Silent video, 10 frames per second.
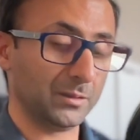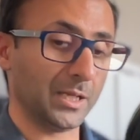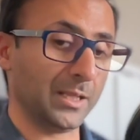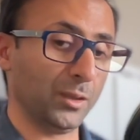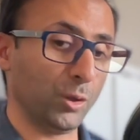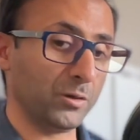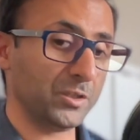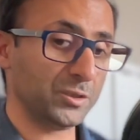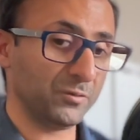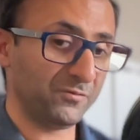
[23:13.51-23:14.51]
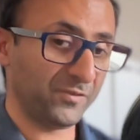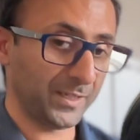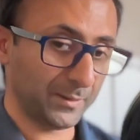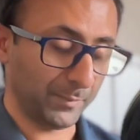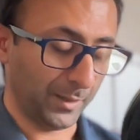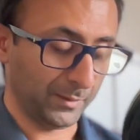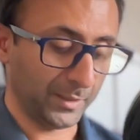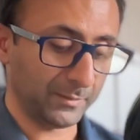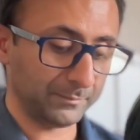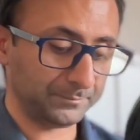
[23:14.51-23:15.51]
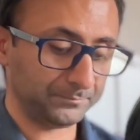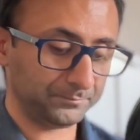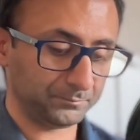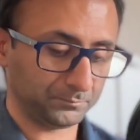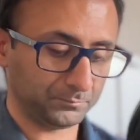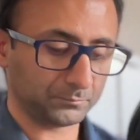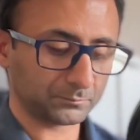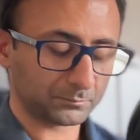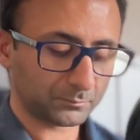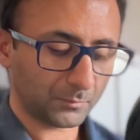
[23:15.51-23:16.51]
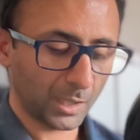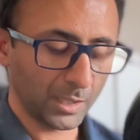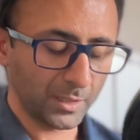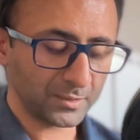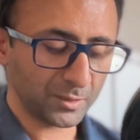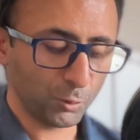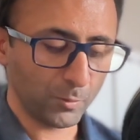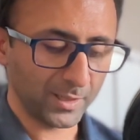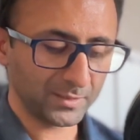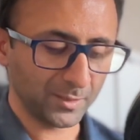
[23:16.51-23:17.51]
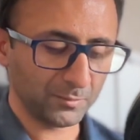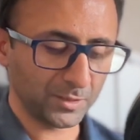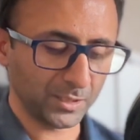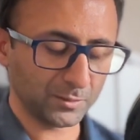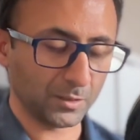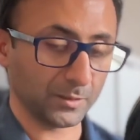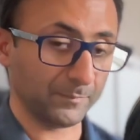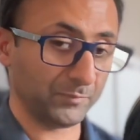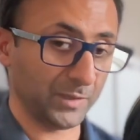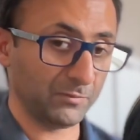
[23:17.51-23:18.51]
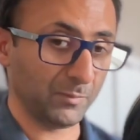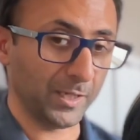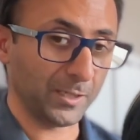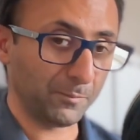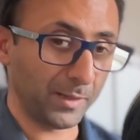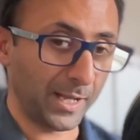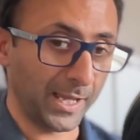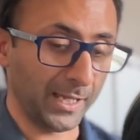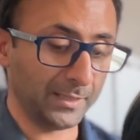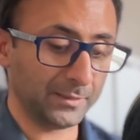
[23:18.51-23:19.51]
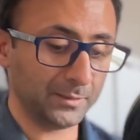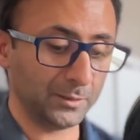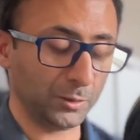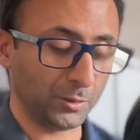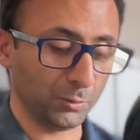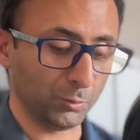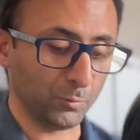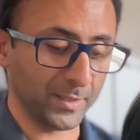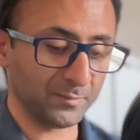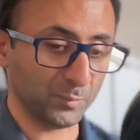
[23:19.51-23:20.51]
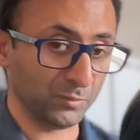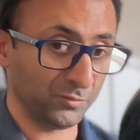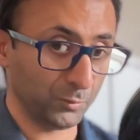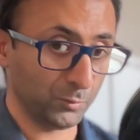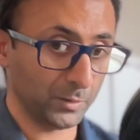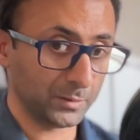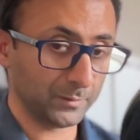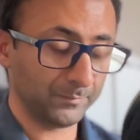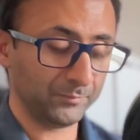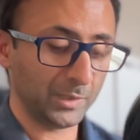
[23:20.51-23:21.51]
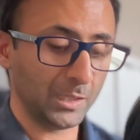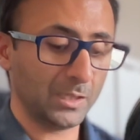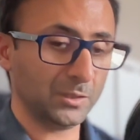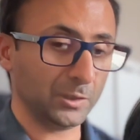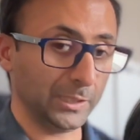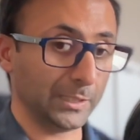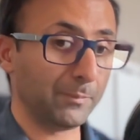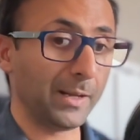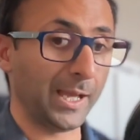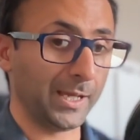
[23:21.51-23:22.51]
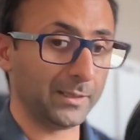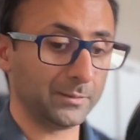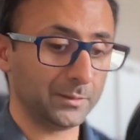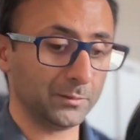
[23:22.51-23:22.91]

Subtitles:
As long as you think about it, and as I always say on TikTok, if you make a plan, you can always move forward. You need a plan.